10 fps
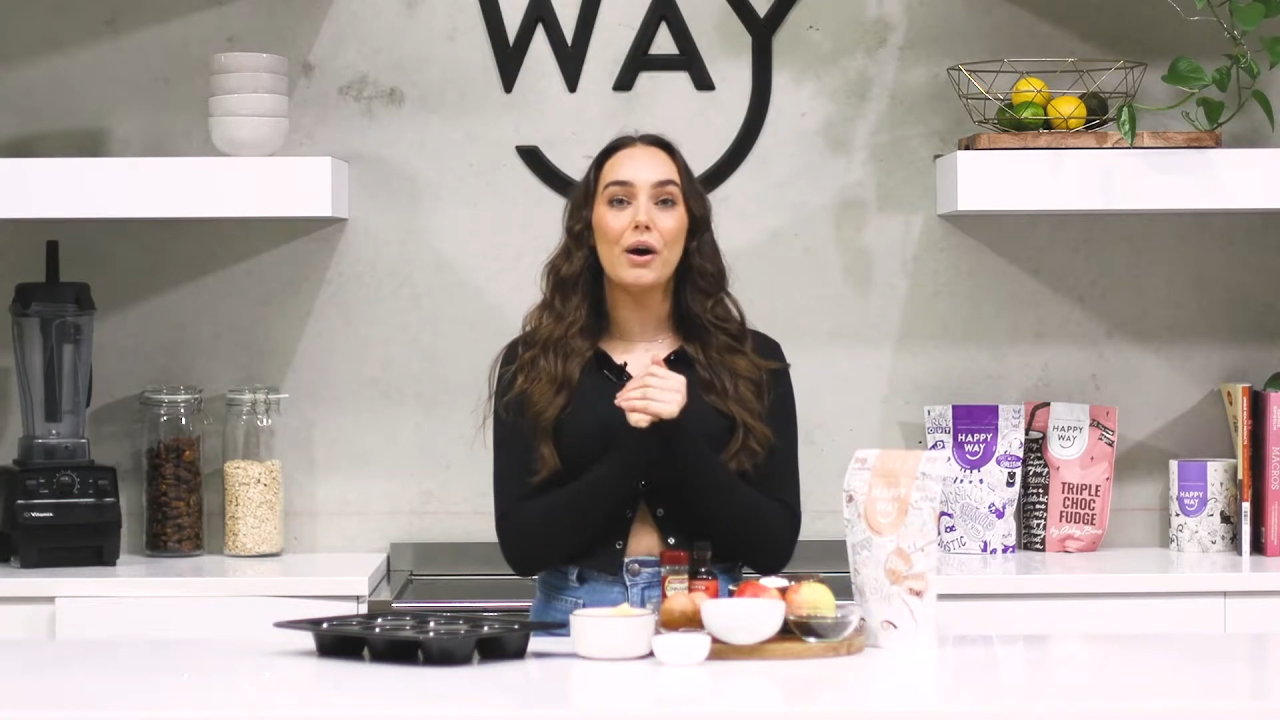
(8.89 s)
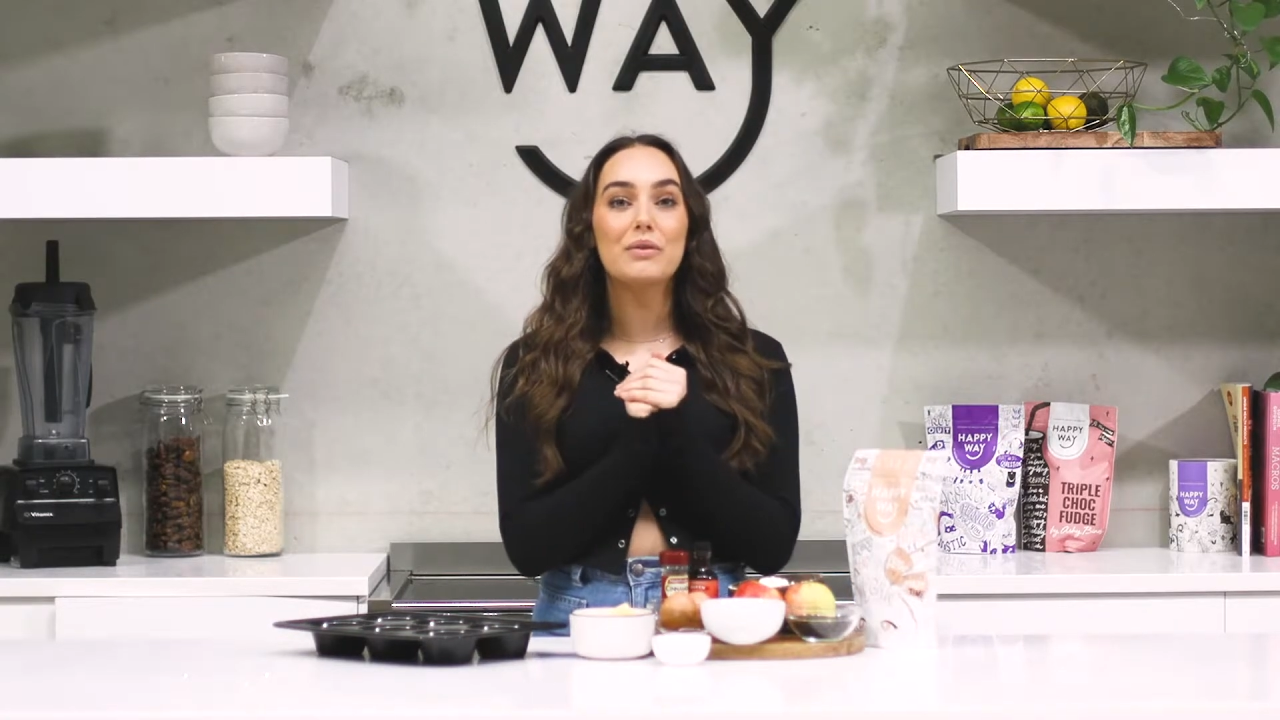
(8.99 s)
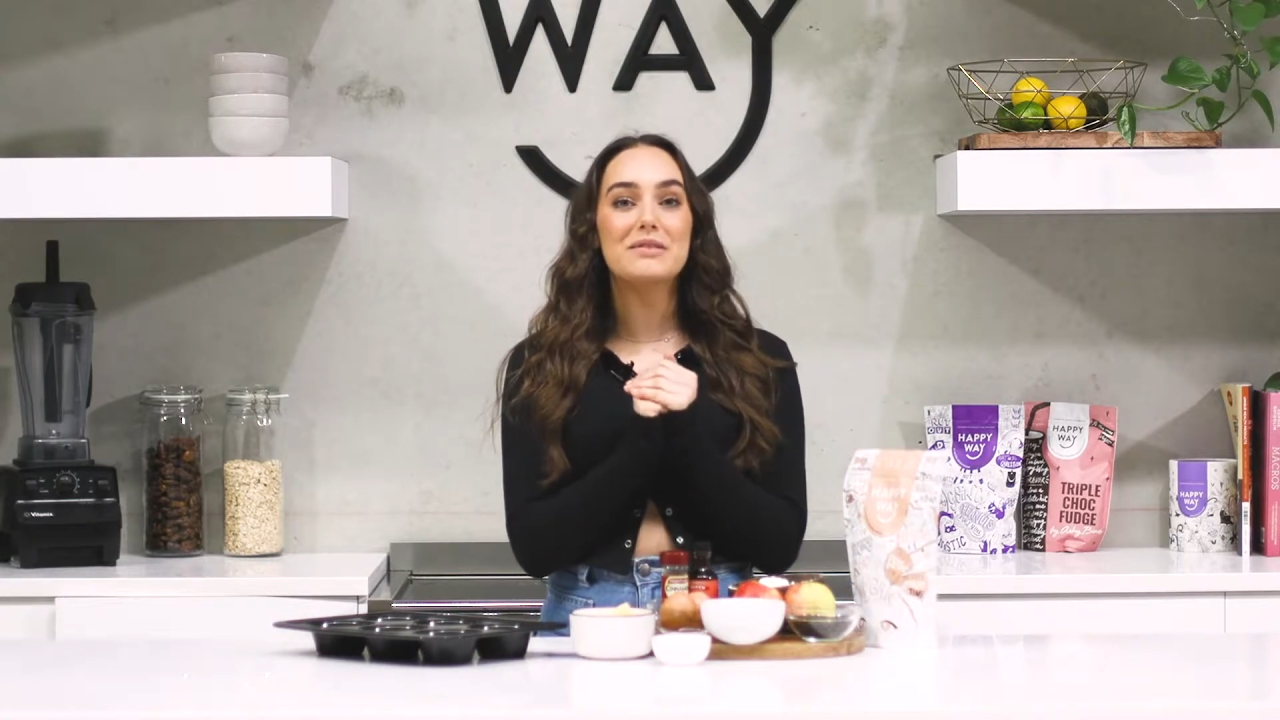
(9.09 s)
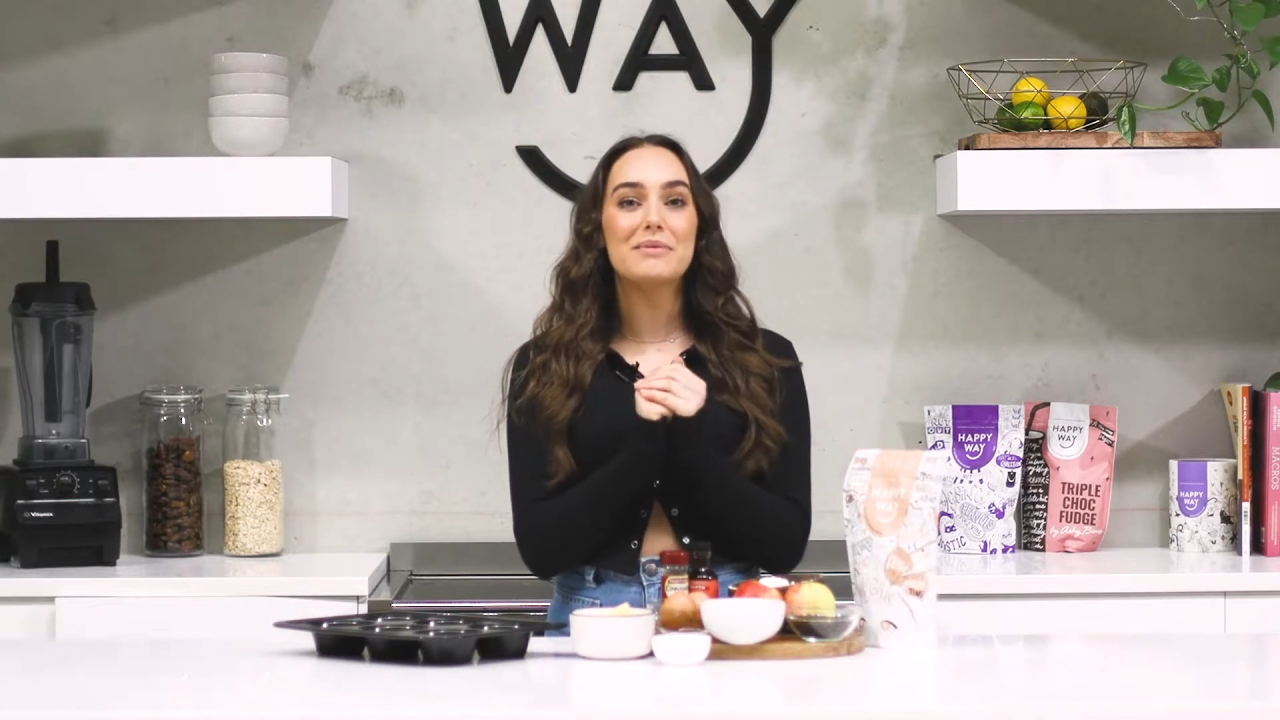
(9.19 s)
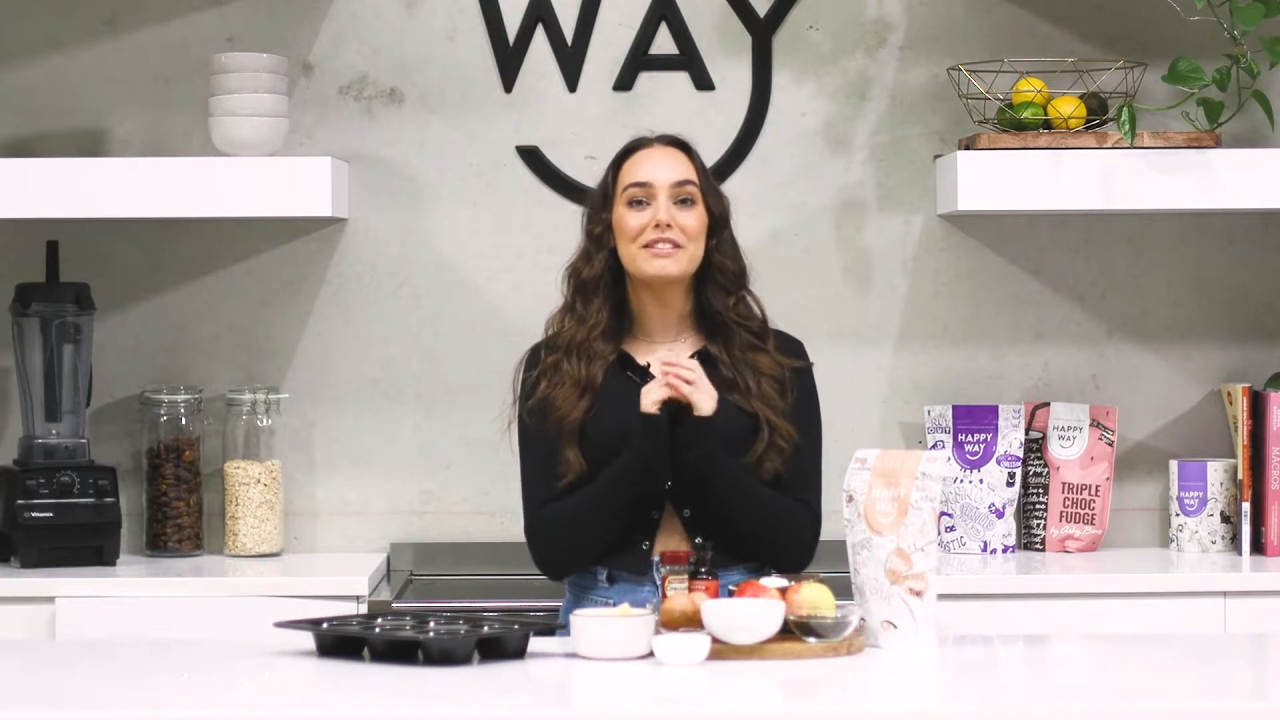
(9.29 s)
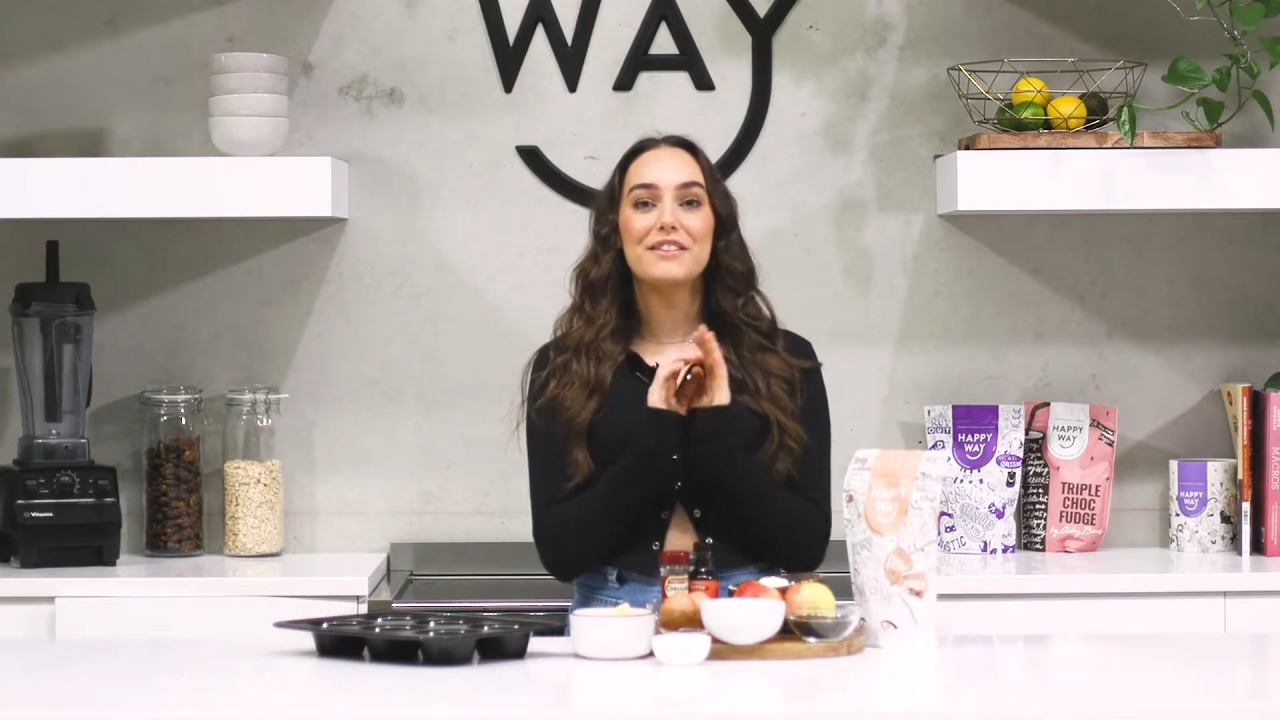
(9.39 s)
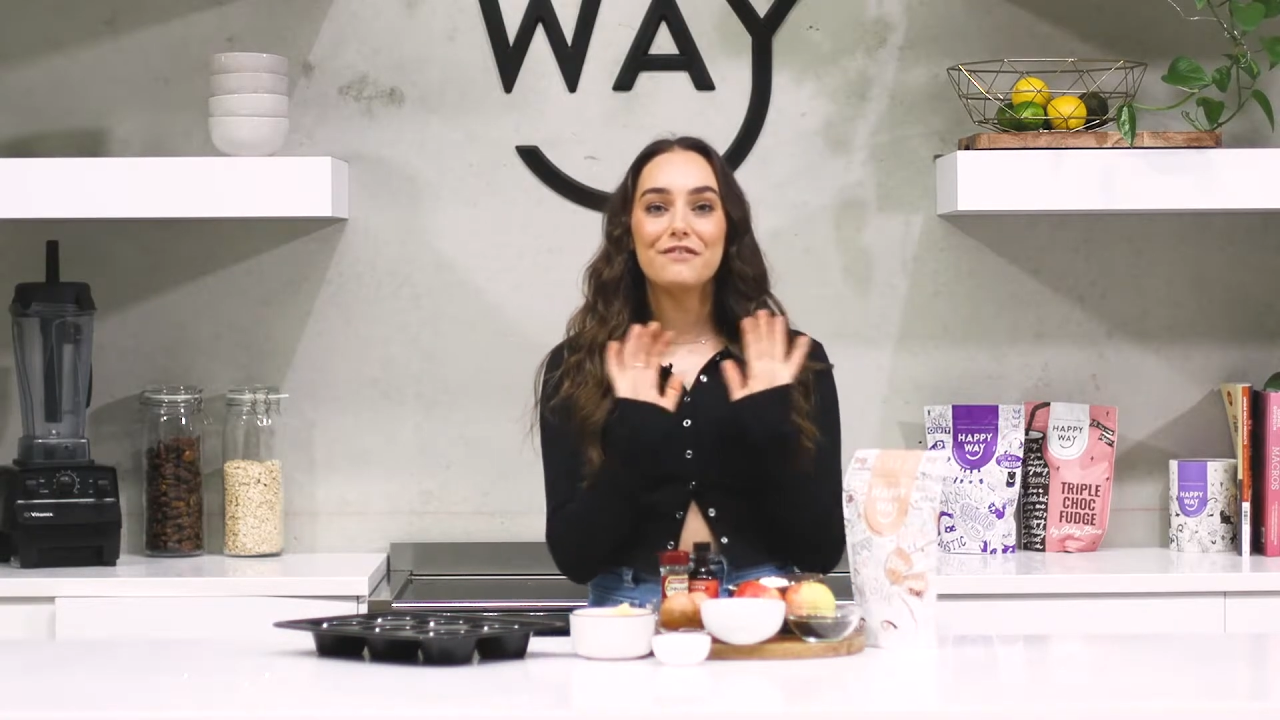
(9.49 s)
ultimate